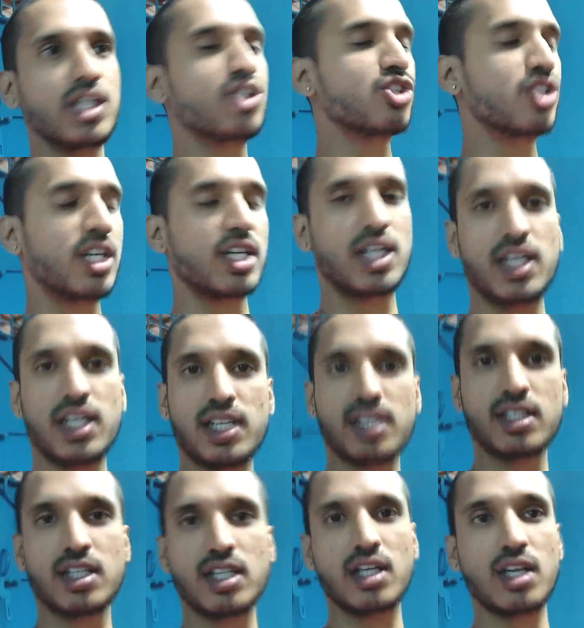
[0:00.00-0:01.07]
instantly,
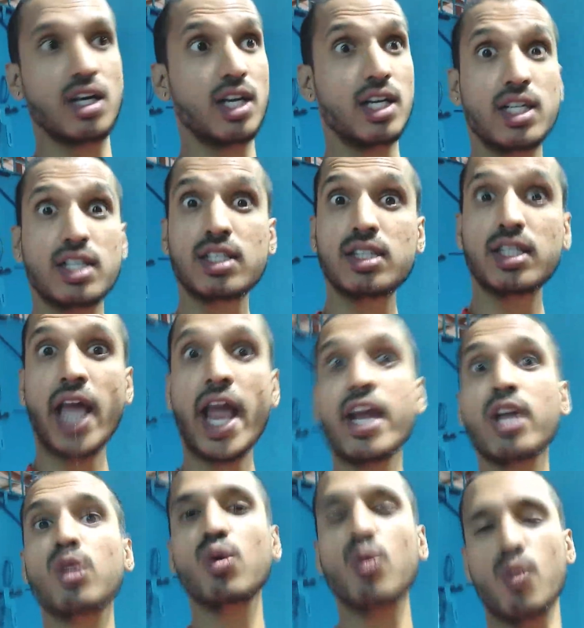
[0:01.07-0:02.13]
and
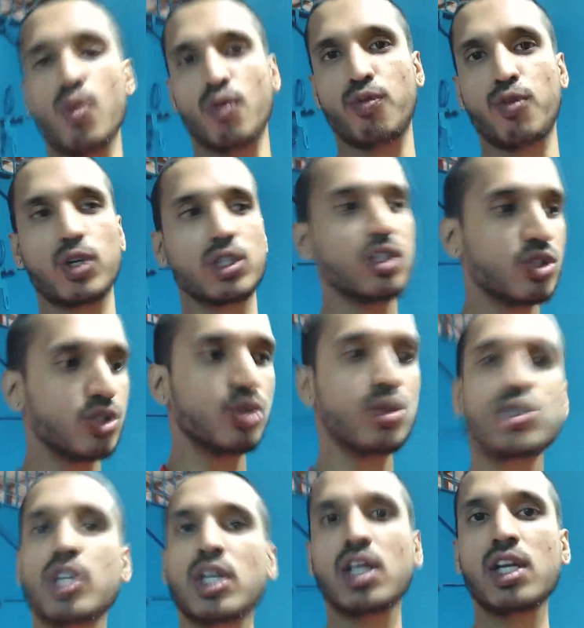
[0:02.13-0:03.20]
thank you for this new
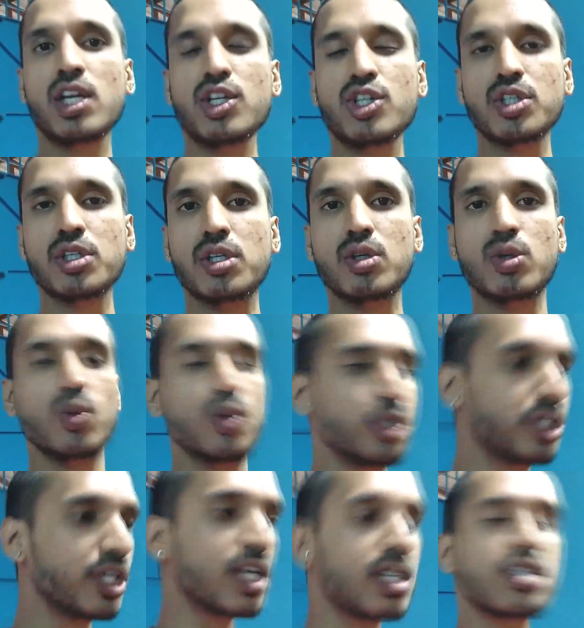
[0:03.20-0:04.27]
generation who
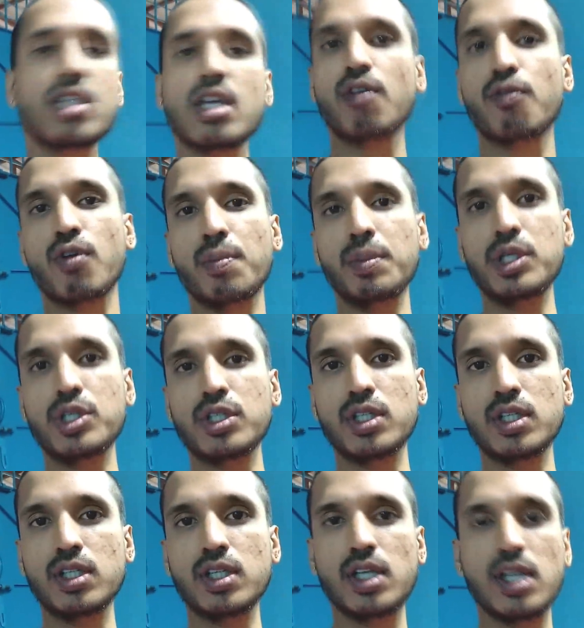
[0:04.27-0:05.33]
shares the information.